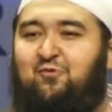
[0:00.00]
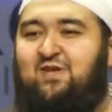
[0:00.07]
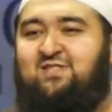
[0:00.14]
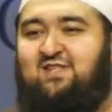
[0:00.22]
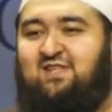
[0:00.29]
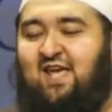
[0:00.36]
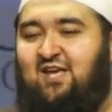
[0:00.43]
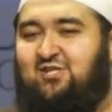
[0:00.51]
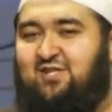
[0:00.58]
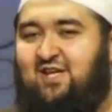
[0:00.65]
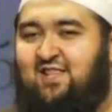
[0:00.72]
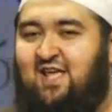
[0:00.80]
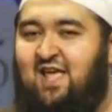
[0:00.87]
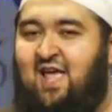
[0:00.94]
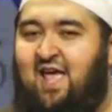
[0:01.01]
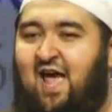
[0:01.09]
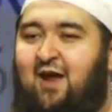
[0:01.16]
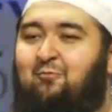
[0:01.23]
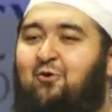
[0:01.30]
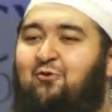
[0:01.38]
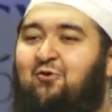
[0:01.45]
recitation,
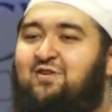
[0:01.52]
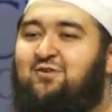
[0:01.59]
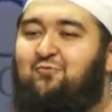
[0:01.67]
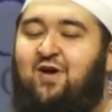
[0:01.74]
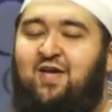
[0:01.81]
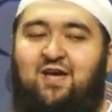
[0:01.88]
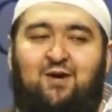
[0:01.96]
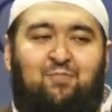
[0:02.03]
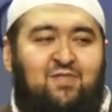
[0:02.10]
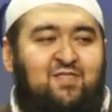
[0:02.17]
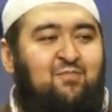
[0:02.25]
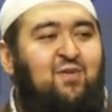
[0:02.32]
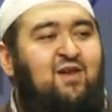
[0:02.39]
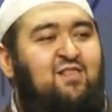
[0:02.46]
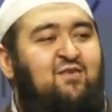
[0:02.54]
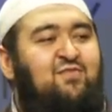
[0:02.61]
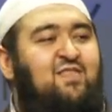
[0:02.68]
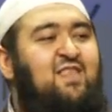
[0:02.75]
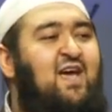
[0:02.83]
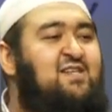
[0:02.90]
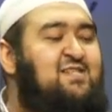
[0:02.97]
and we're going to wake up in the middle of the
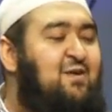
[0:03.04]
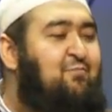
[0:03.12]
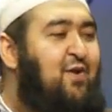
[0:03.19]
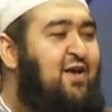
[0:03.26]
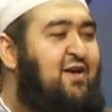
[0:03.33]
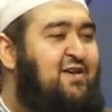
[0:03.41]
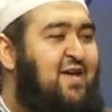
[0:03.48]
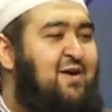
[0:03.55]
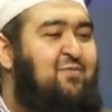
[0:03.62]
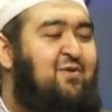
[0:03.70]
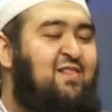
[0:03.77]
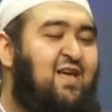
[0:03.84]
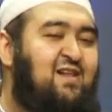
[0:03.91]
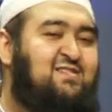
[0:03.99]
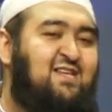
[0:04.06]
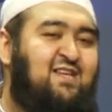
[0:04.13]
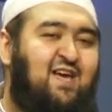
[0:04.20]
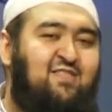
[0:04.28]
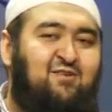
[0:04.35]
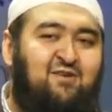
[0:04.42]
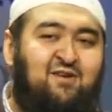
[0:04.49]
night and pray Qiyam al-Layl
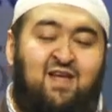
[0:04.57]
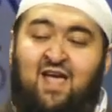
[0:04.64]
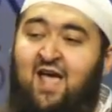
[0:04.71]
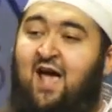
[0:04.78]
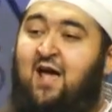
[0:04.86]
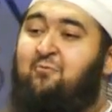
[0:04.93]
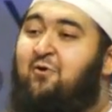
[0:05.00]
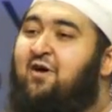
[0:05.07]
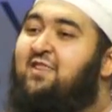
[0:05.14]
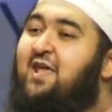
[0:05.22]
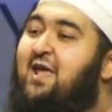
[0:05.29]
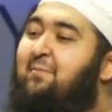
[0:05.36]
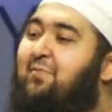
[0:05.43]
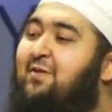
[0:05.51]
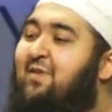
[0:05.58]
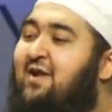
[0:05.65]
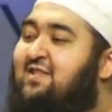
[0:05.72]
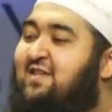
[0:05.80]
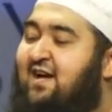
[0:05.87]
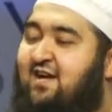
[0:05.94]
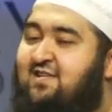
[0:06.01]
together, and we're going to
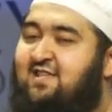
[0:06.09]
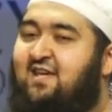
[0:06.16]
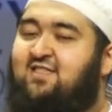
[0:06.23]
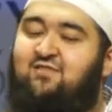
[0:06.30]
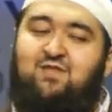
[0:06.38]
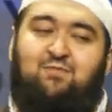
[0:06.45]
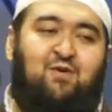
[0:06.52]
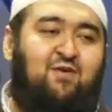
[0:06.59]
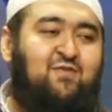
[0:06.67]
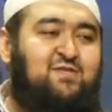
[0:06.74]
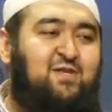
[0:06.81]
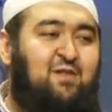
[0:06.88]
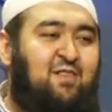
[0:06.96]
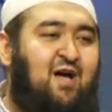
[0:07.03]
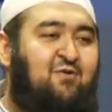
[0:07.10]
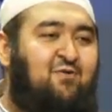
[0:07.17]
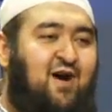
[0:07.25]
implement the hadith of the Prophet sallallahu